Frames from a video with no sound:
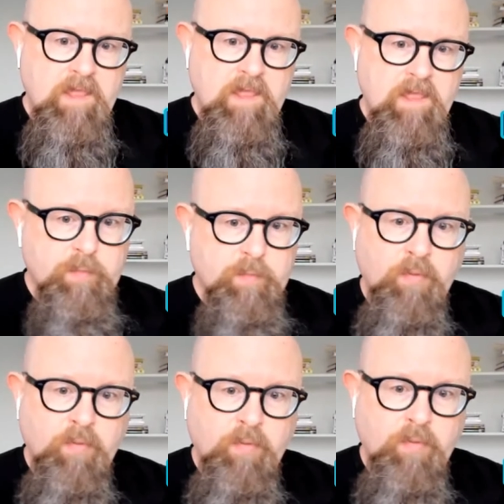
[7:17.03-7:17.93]

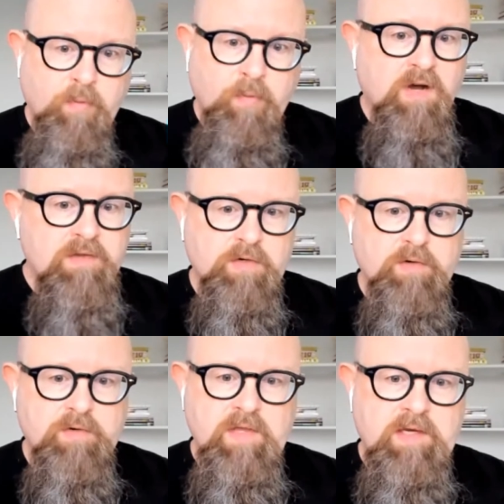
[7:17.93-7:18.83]
deploy and manage
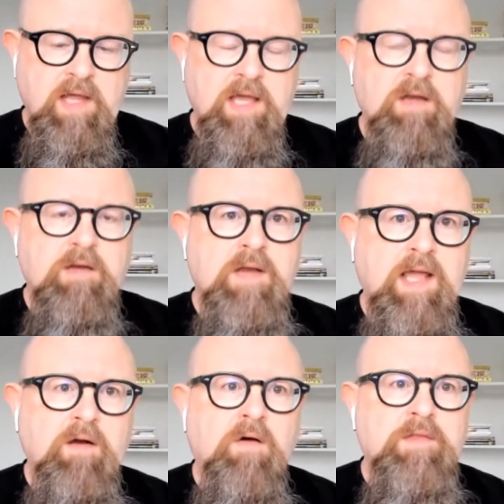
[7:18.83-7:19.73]
clusters
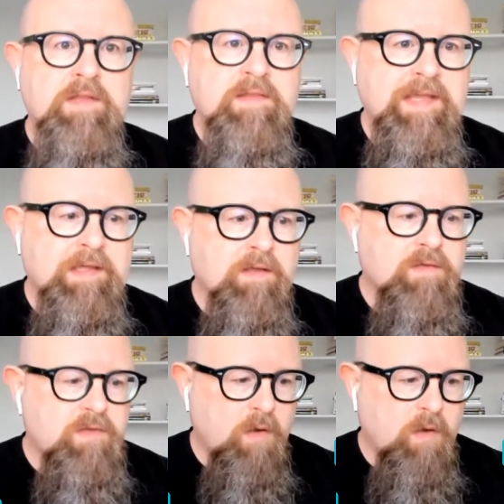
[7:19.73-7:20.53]
and all these